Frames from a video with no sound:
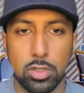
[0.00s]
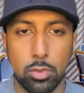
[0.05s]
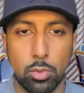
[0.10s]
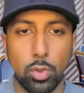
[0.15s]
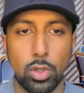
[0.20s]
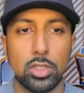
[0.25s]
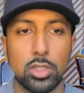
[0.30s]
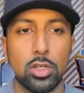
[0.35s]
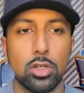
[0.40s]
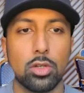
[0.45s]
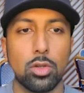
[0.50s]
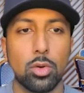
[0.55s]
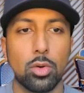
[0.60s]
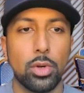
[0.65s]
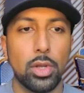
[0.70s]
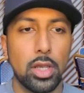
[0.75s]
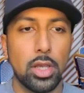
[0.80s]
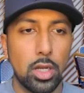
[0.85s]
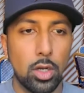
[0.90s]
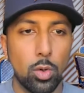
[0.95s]
which are
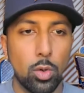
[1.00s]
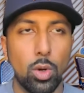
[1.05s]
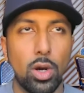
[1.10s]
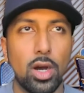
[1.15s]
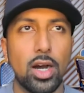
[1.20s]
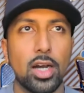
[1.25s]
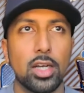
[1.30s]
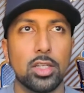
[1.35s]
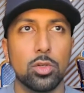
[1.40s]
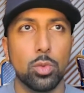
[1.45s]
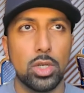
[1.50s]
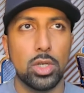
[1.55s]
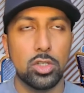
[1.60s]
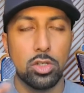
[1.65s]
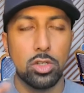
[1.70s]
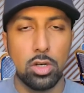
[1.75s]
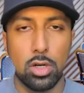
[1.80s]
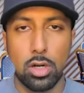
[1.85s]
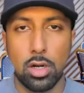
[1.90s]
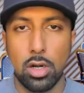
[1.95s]
3, and quads,
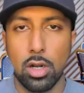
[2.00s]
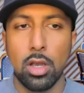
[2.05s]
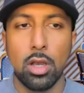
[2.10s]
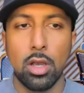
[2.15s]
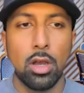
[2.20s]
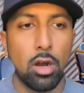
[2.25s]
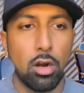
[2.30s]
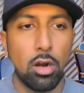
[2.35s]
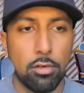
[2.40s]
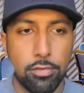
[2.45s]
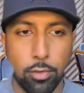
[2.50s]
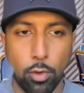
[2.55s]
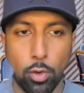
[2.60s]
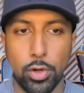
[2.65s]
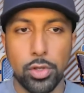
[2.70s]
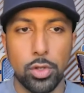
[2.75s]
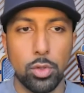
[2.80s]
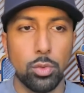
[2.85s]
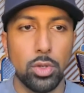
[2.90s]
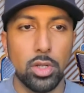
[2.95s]
which are
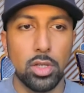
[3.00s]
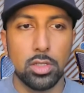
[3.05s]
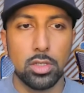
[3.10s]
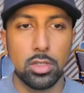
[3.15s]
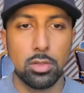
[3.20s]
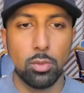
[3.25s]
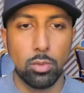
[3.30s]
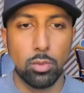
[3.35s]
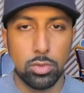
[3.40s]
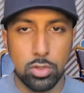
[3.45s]
4 units.